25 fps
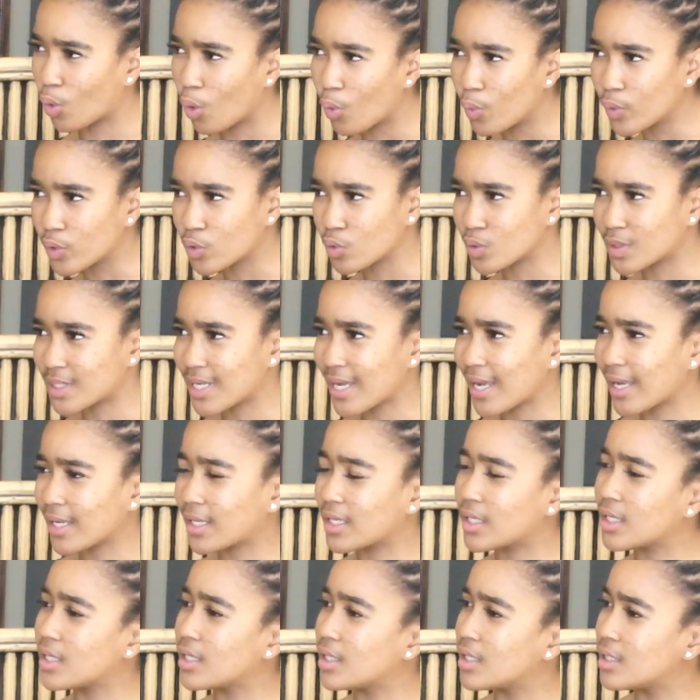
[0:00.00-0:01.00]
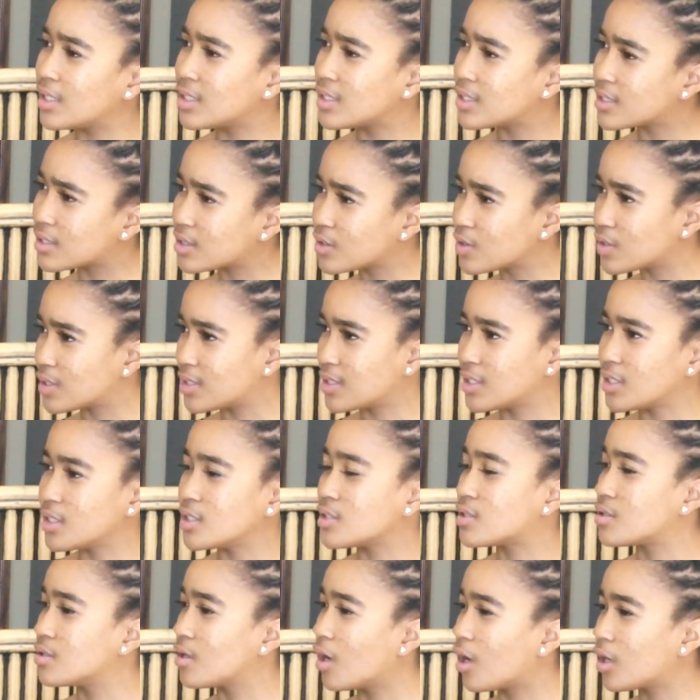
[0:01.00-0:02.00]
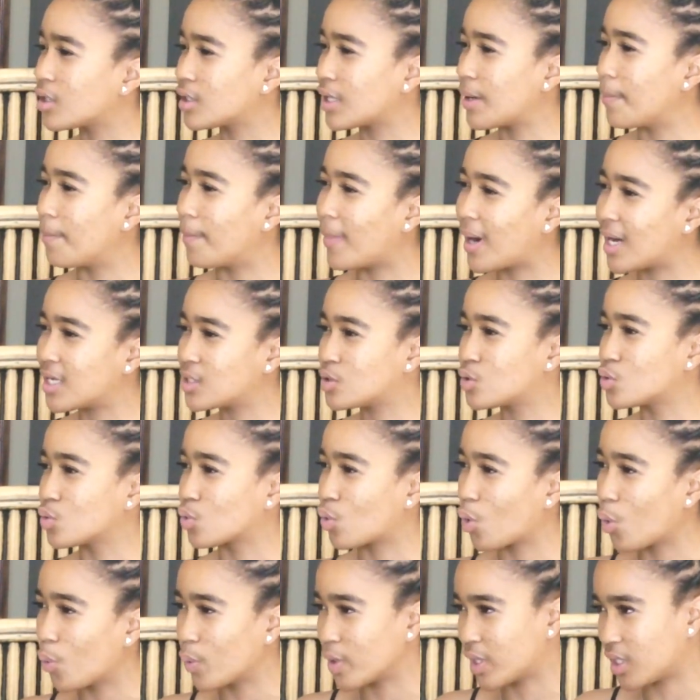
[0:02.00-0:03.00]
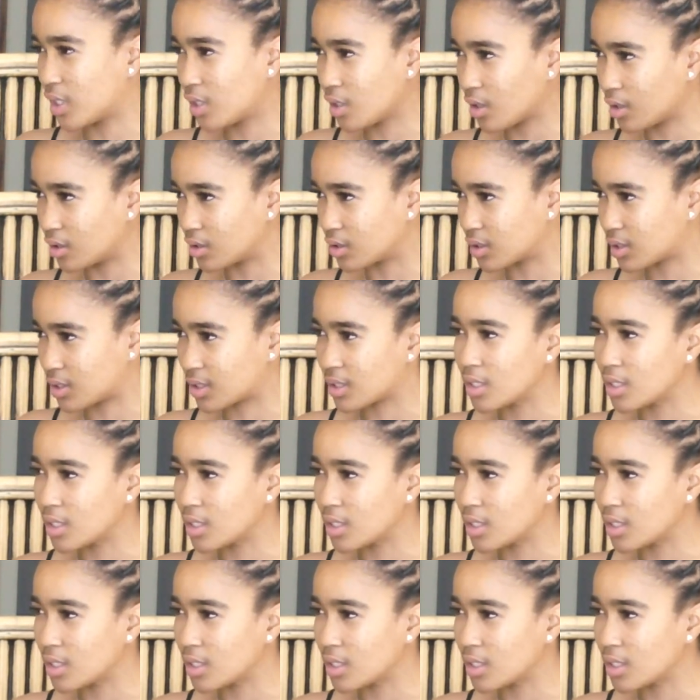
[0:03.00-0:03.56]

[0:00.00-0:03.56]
go with your techies. You see, it's not a must to go with heels.